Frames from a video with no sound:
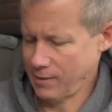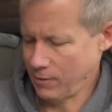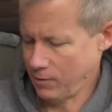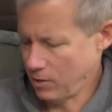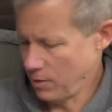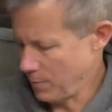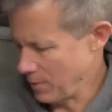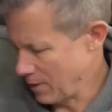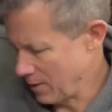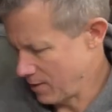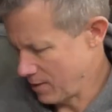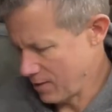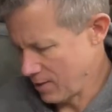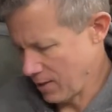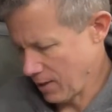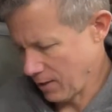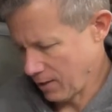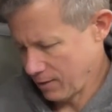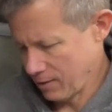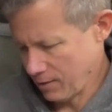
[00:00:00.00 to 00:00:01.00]
There should be
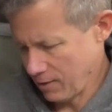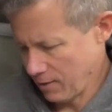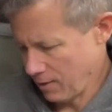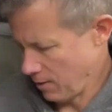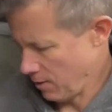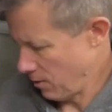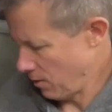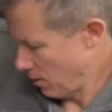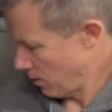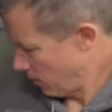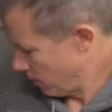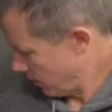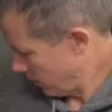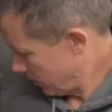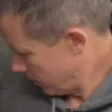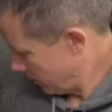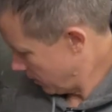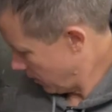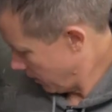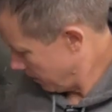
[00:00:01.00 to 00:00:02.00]
6 in here.
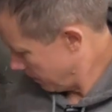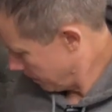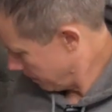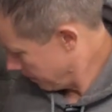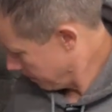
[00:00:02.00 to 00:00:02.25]
Let's see.